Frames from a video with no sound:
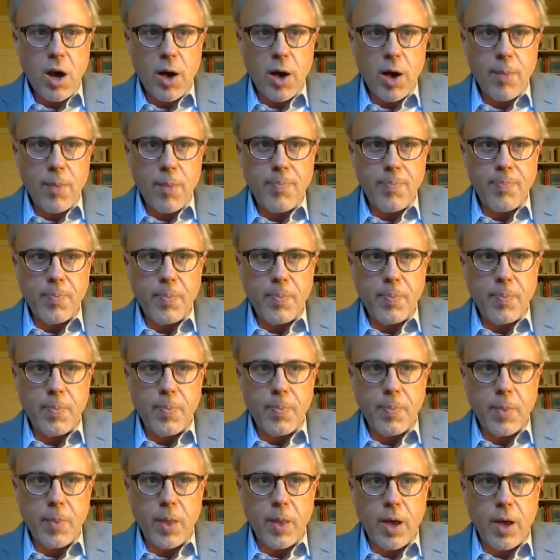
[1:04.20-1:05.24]

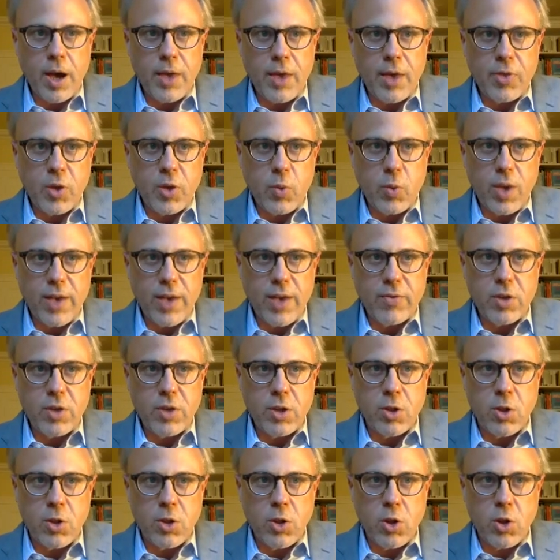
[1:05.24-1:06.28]
I think we have
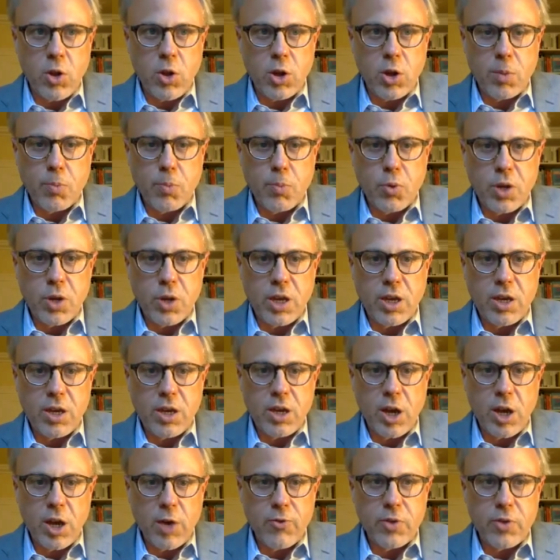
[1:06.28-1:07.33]
to look pretty
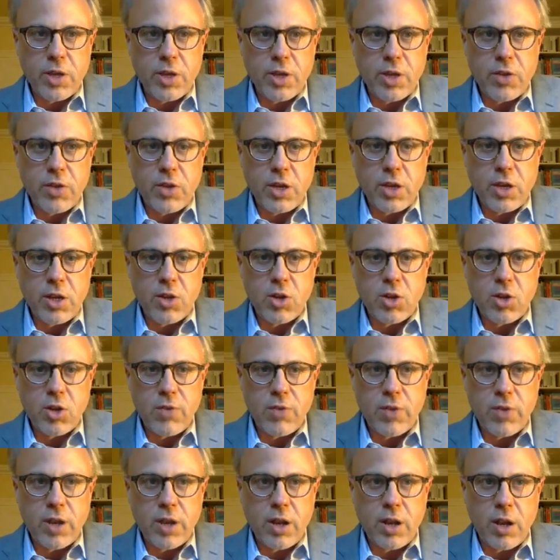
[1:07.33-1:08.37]
carefully at the
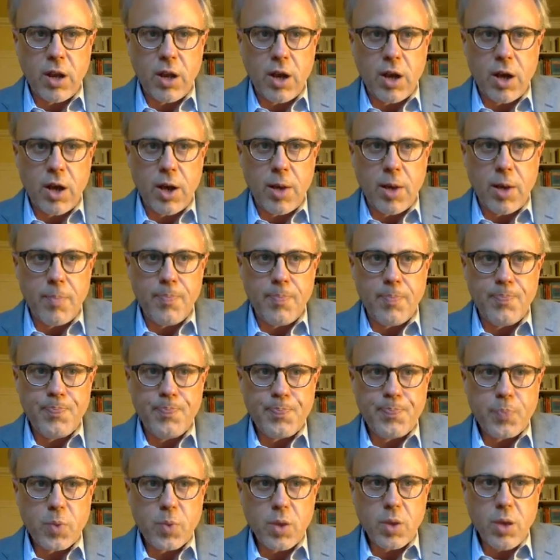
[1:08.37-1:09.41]
initiative, and
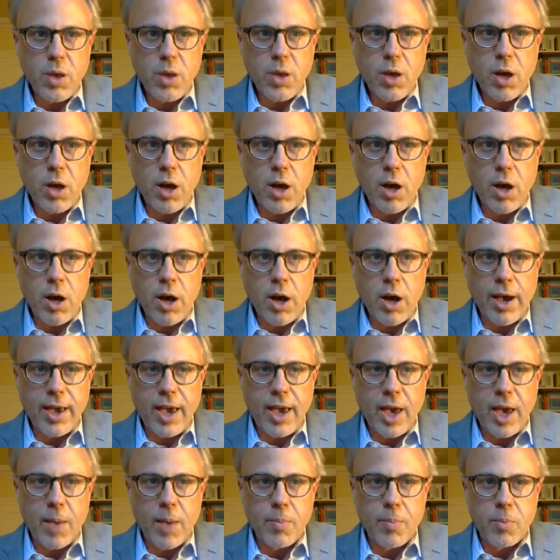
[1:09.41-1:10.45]
I
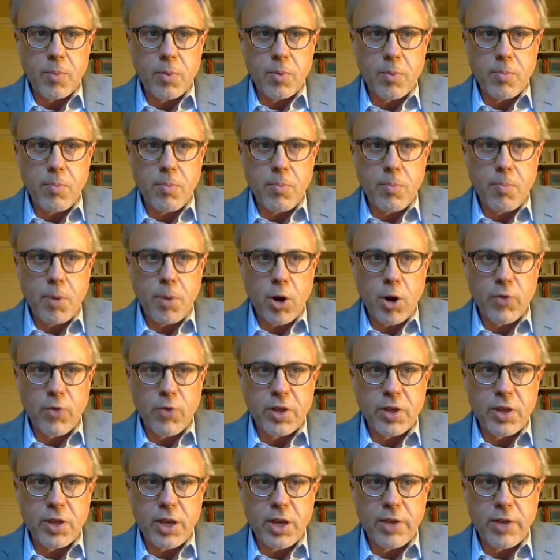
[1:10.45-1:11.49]
am
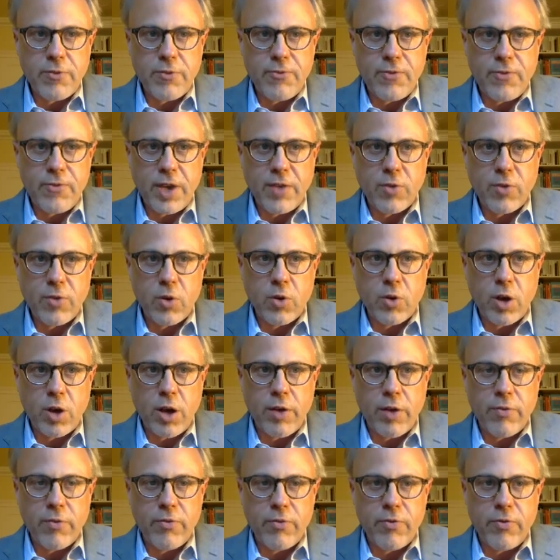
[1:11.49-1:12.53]
perfectly in favor
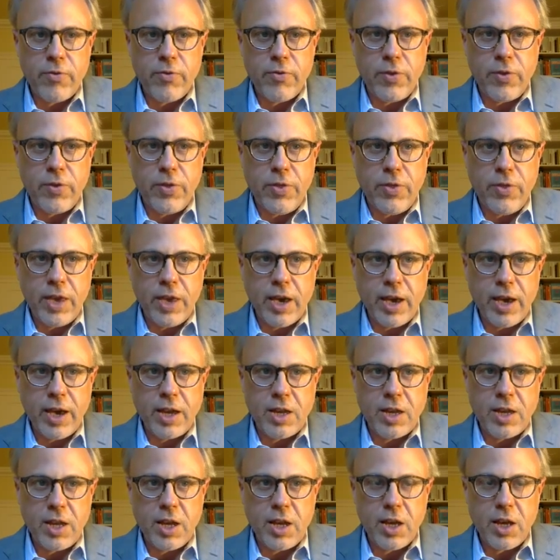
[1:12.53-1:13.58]
of the
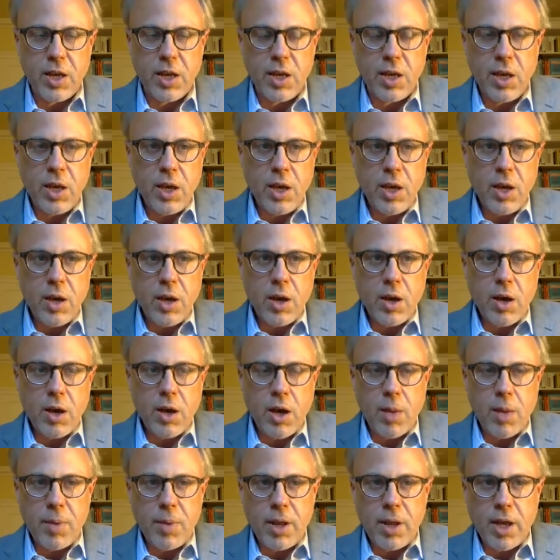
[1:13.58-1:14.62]
idea.
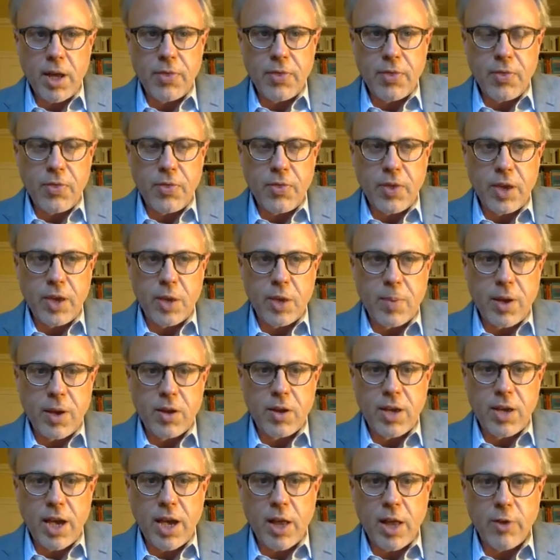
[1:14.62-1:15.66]
I mean, I think
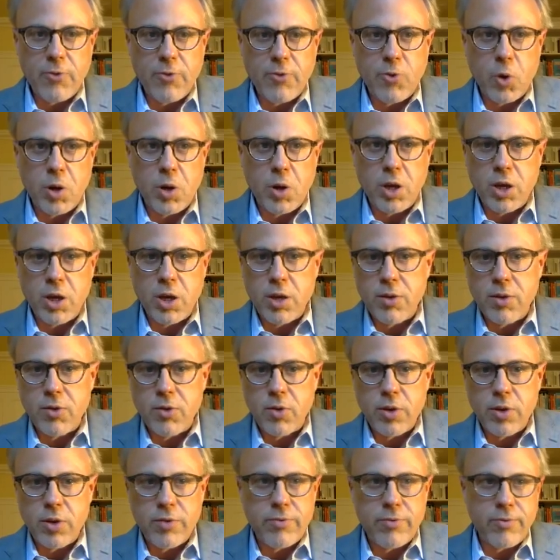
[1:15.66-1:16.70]
about California and
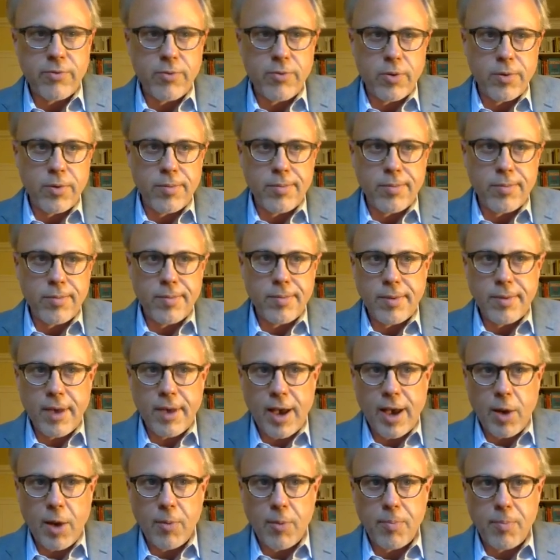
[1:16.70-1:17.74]
sort of
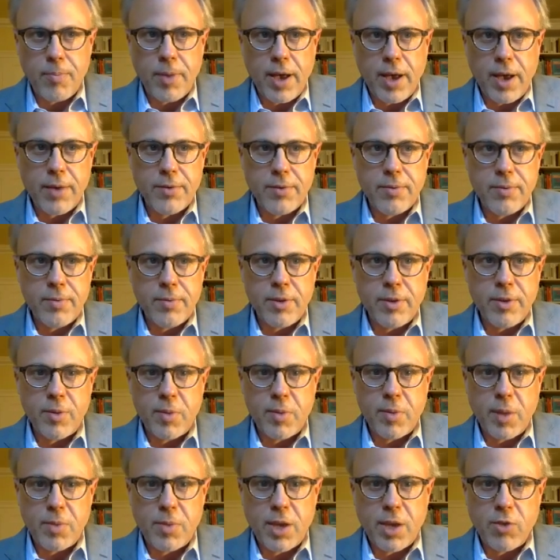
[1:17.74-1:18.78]
how
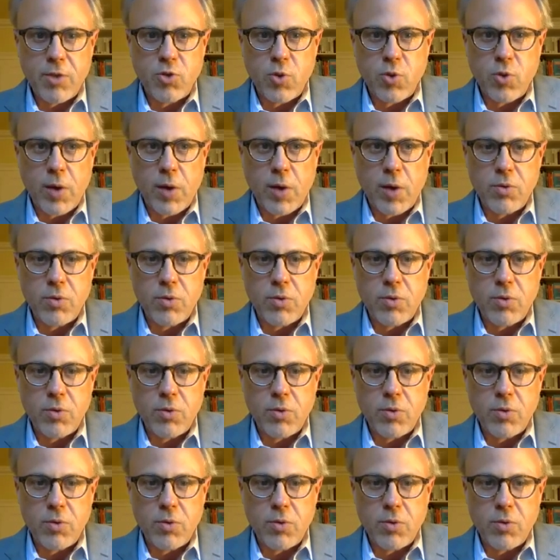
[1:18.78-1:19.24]
sometimes how